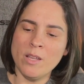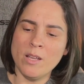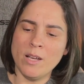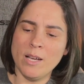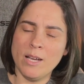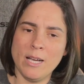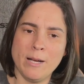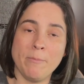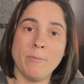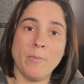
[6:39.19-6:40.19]

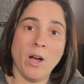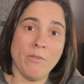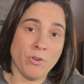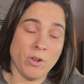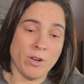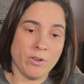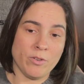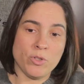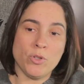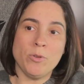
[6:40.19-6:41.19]
I've
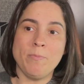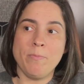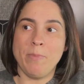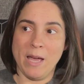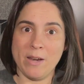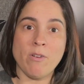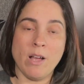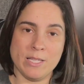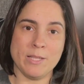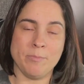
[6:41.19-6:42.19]
got two
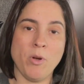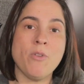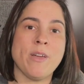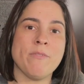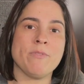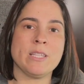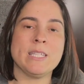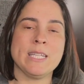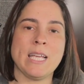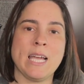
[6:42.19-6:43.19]
Panerais that both have the
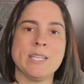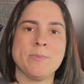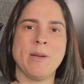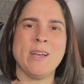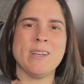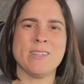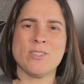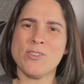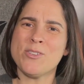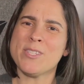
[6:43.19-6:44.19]
clear case back, and
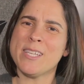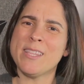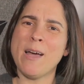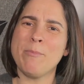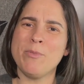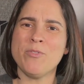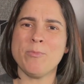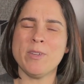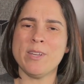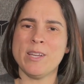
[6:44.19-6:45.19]
so you see that
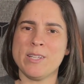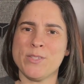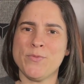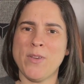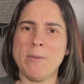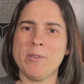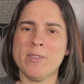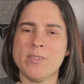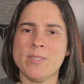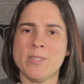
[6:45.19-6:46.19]
movement, and it's
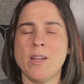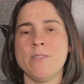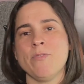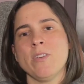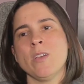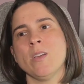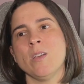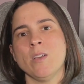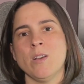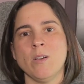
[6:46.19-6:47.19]
fabulous. And
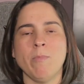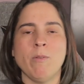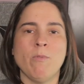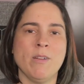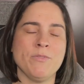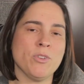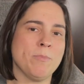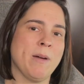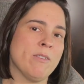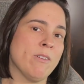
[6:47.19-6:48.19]
my wife's got a
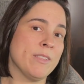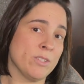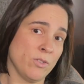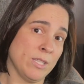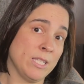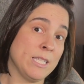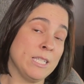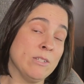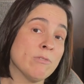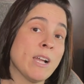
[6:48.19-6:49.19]
Panerai that's got the
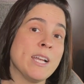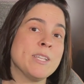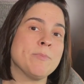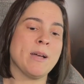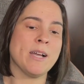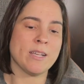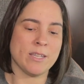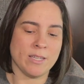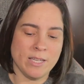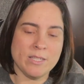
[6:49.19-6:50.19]
steel case back.
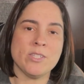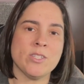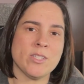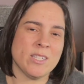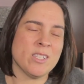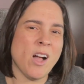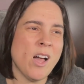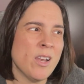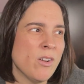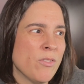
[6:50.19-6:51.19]
It's
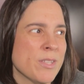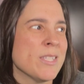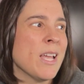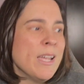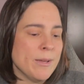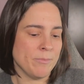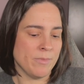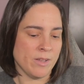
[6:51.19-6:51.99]
kind of not the same.